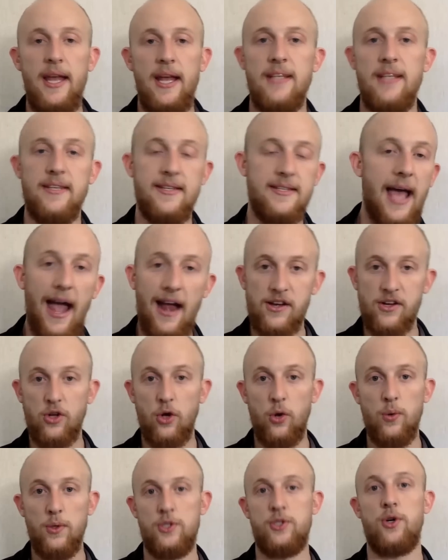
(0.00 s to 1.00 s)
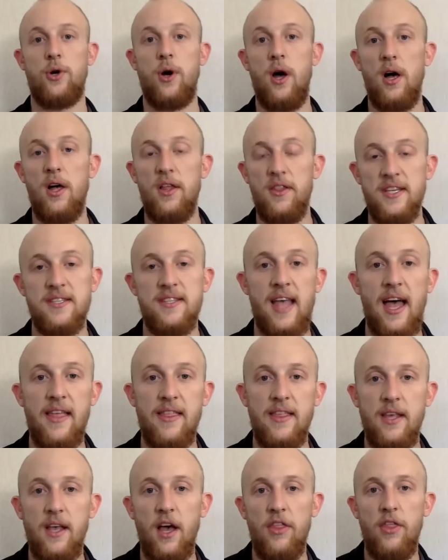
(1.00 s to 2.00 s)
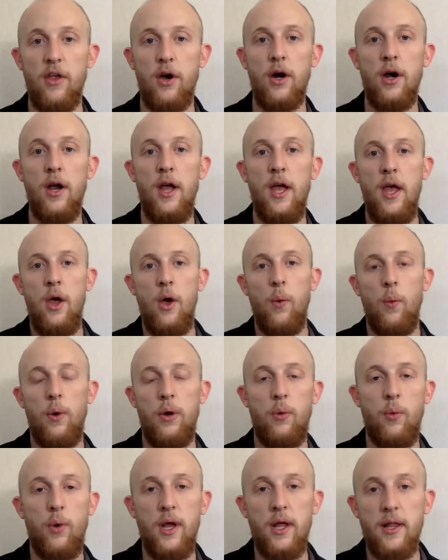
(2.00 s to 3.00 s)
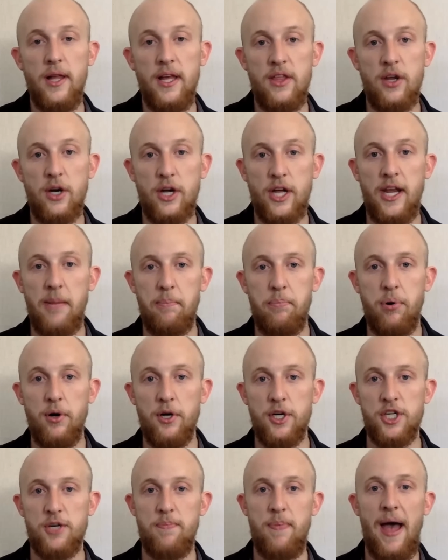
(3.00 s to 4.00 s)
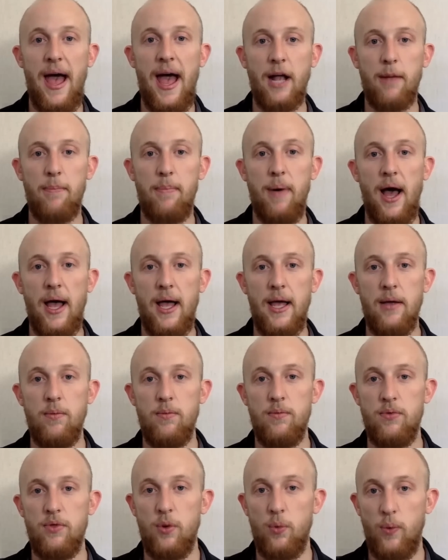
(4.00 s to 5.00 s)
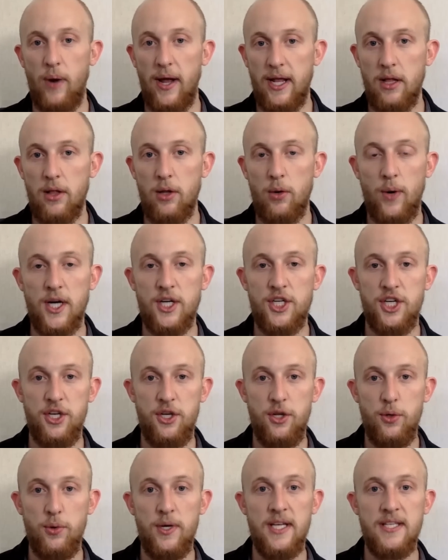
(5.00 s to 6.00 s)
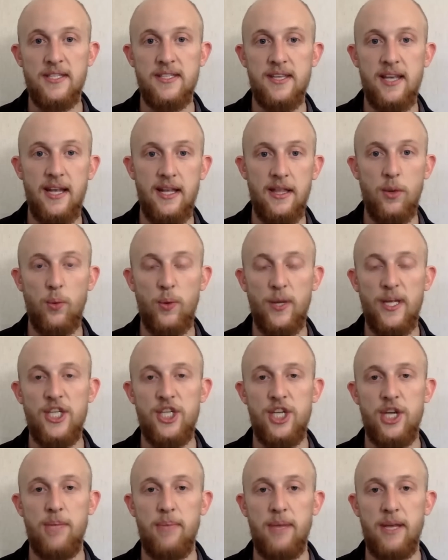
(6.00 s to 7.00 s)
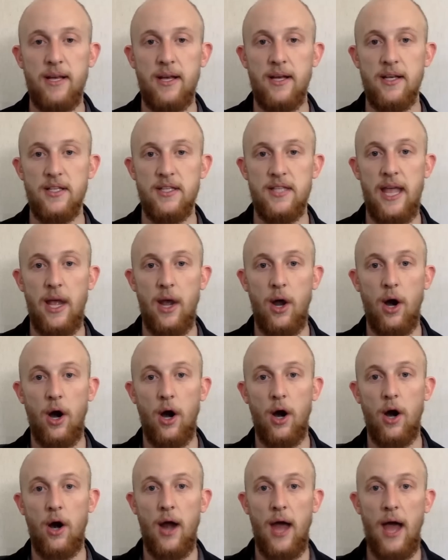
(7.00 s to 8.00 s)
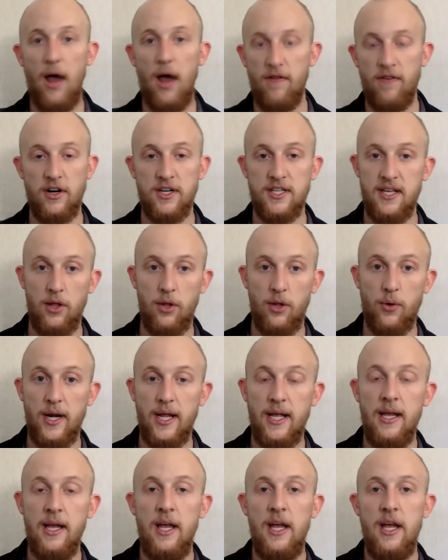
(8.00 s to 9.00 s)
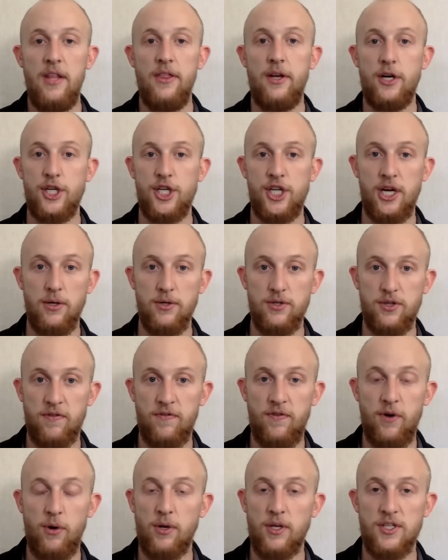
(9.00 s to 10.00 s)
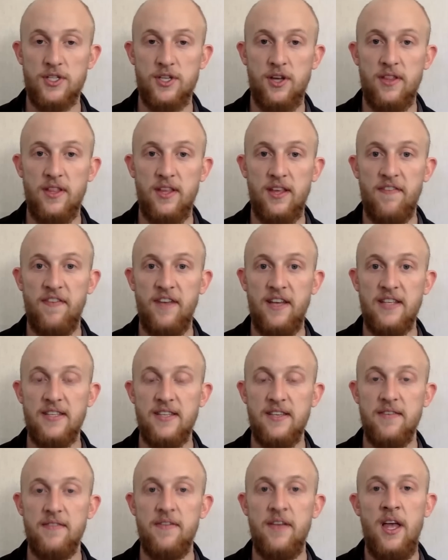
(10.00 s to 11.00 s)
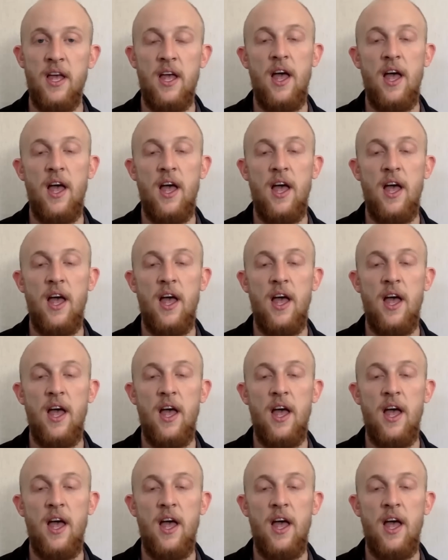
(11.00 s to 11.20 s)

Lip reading: It's a tactical withdrawal, this, that, and the other, when really they're getting pushed back by the regular Russian units in the region because they are out of artillery. Their shells are focused on the offensive.